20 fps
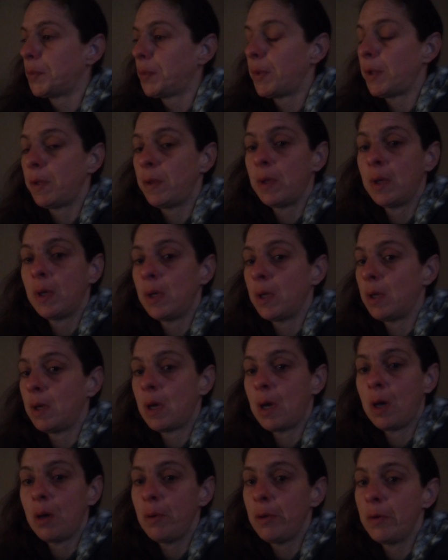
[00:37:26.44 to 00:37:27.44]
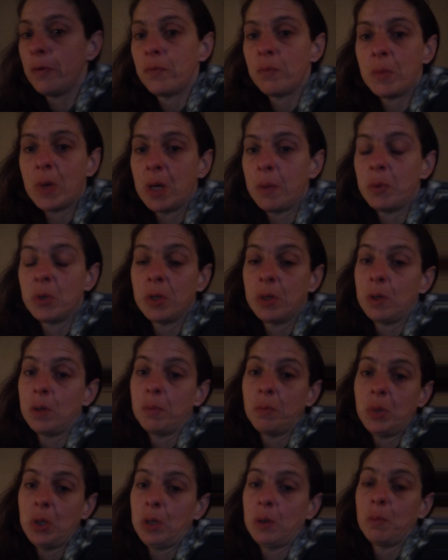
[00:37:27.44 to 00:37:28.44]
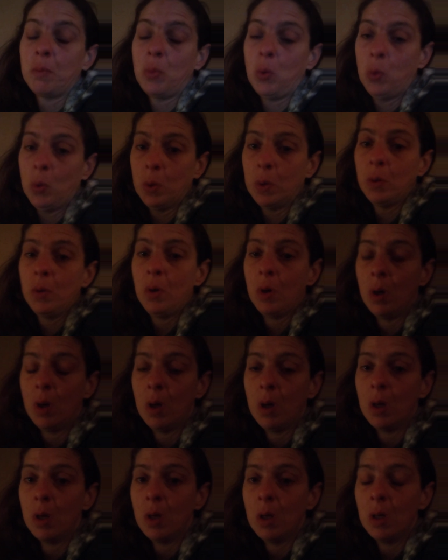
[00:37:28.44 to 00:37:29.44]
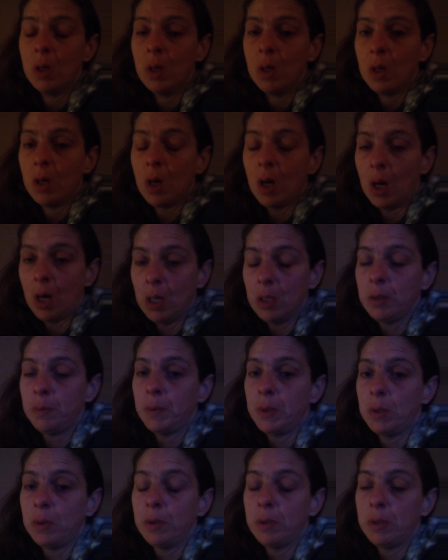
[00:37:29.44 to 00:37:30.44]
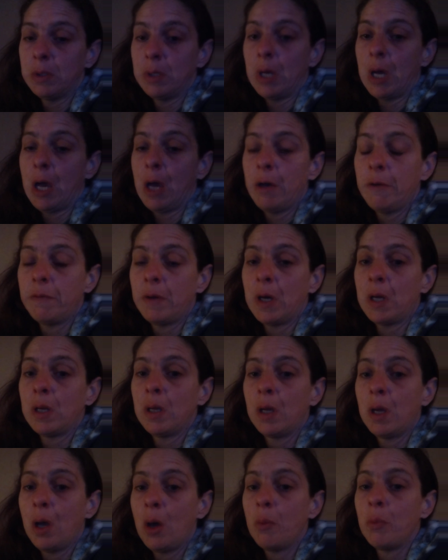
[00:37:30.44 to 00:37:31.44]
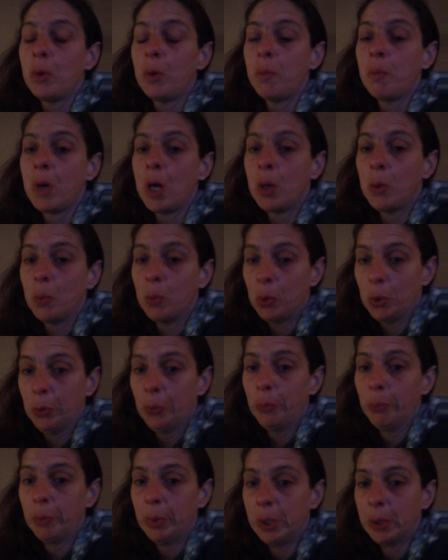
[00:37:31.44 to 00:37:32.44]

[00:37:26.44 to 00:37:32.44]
Within an hour of my son being born, hospital staff had to come in my room